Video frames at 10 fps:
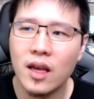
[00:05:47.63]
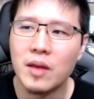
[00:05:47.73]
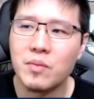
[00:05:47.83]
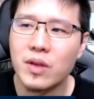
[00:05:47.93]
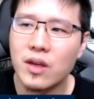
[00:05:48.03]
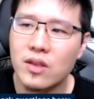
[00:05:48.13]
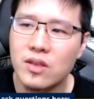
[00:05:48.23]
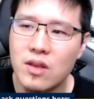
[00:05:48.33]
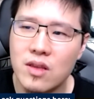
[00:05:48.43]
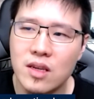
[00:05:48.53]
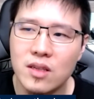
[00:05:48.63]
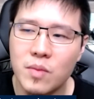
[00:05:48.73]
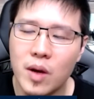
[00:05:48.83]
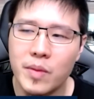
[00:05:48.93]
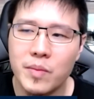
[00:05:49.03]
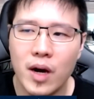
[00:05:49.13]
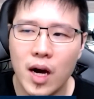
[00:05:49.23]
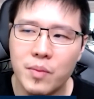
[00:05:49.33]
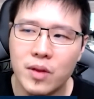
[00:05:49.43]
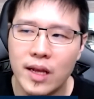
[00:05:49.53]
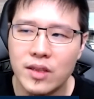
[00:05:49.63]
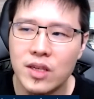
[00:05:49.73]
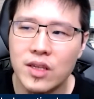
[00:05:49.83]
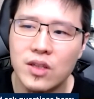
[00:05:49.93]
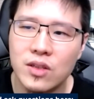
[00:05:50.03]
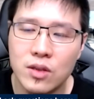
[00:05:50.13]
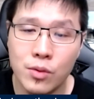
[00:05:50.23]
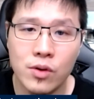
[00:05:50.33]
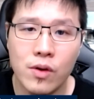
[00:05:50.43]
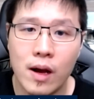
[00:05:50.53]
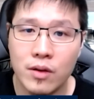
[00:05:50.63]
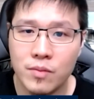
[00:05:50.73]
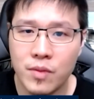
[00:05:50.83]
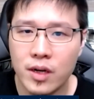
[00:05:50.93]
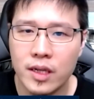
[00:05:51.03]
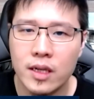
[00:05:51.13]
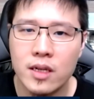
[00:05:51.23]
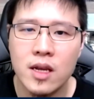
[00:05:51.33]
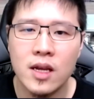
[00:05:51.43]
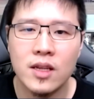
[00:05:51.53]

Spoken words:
And because these mom and pop Cloud Kitchens don't know how to market,